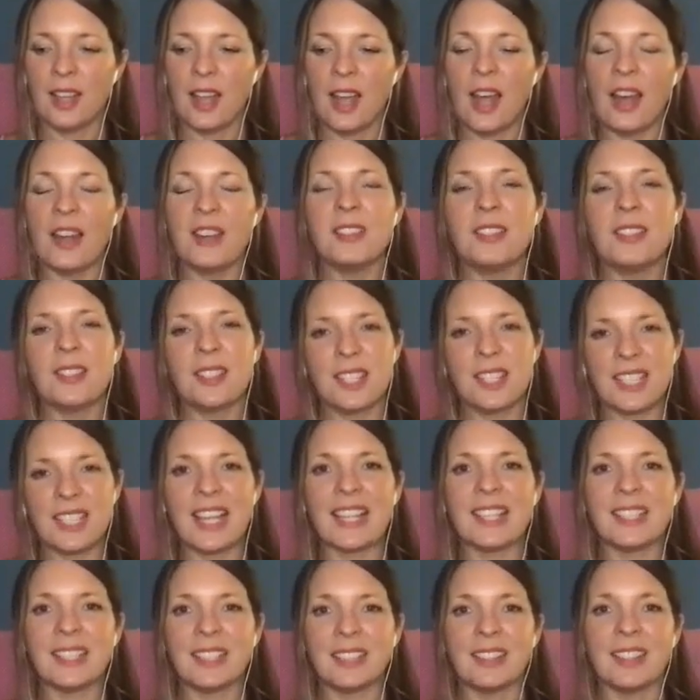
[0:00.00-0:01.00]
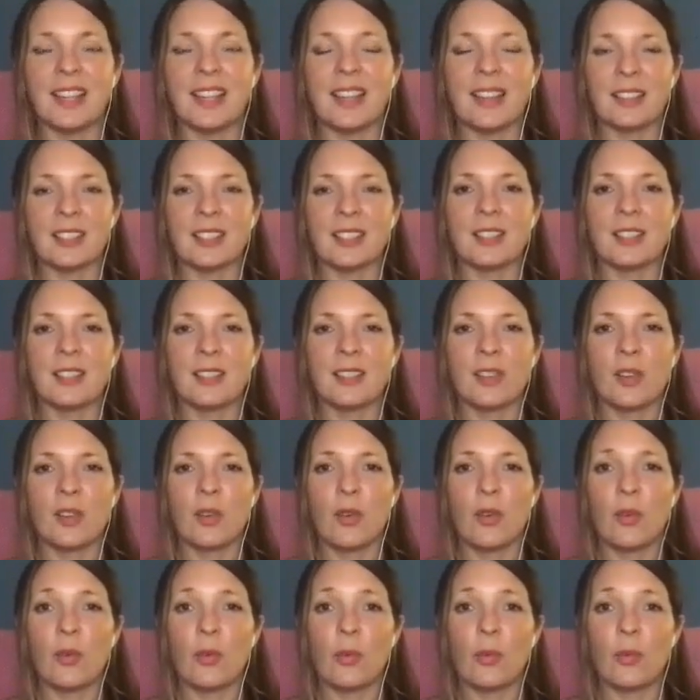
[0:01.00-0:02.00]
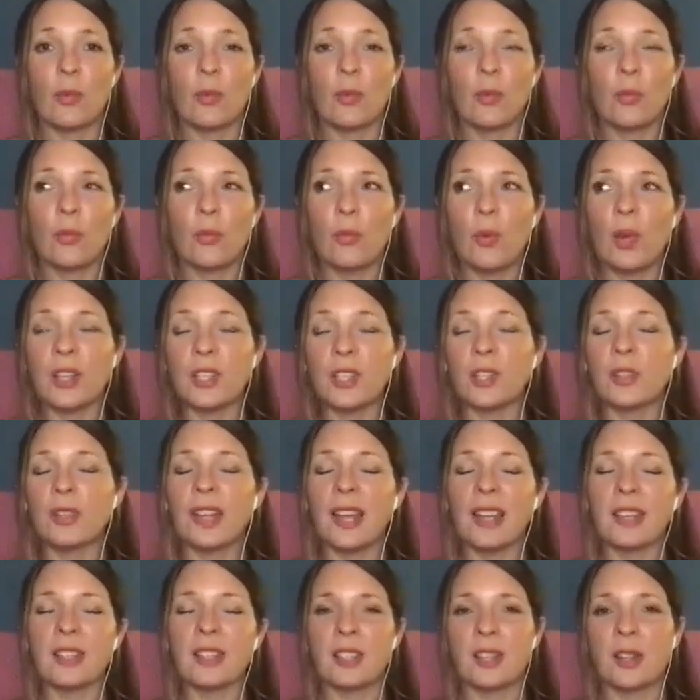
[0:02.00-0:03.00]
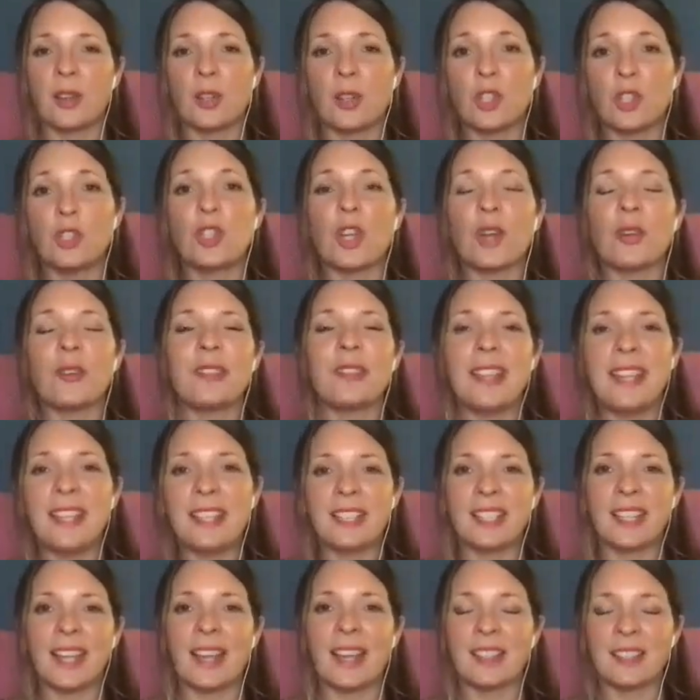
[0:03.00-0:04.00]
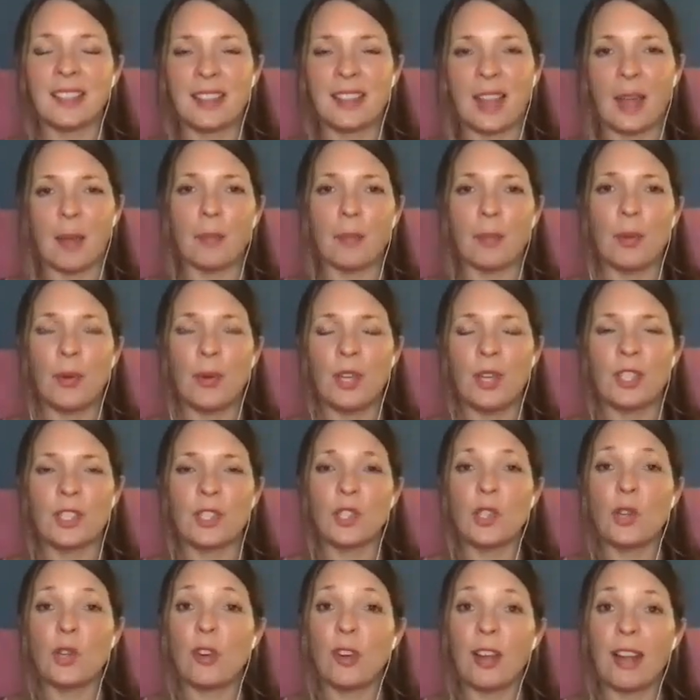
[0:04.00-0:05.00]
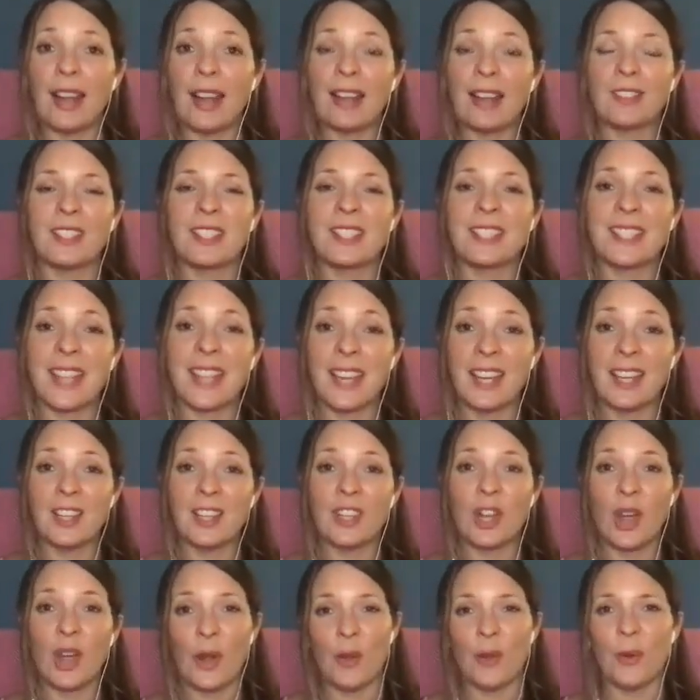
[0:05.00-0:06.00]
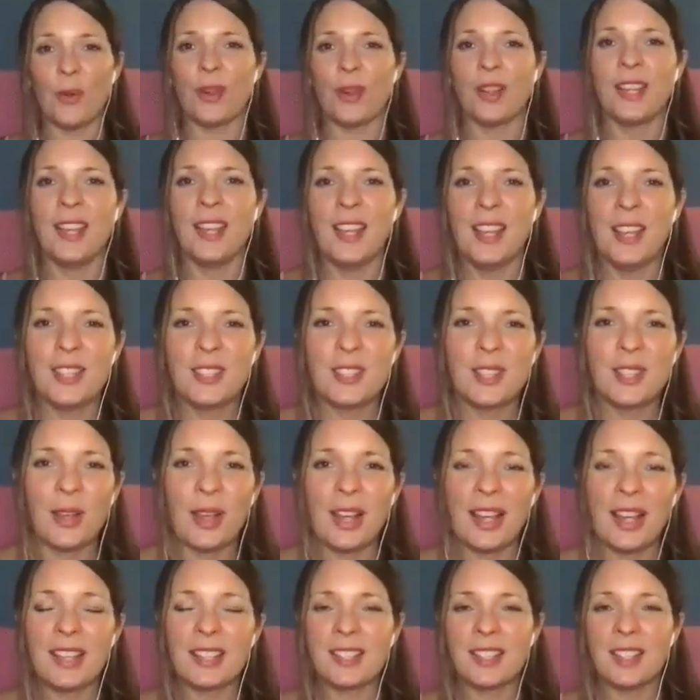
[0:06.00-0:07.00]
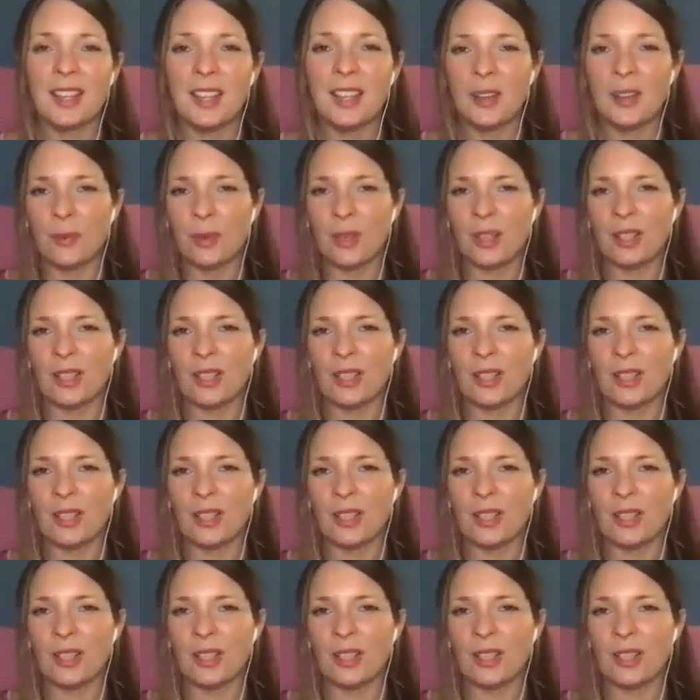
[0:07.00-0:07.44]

understanding that when you get to, you don't need to get to that point, you're allowed to say no. So as we'll